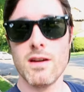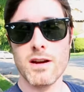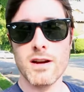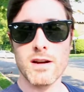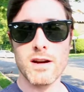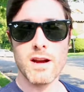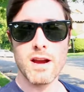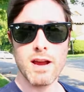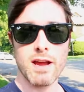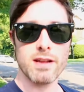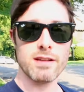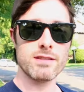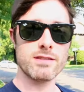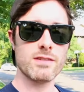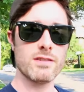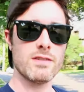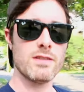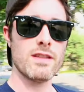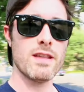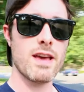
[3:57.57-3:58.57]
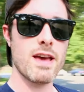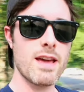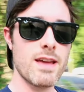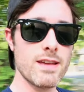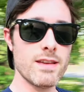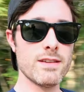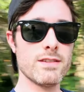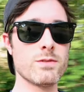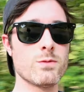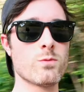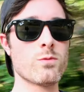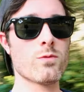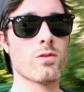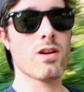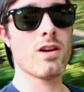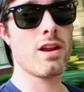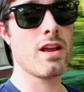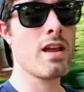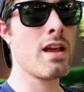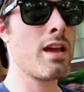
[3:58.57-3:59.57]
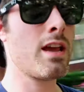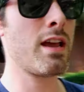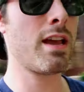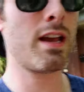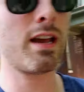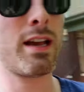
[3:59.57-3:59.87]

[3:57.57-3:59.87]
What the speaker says: All right, so that is running.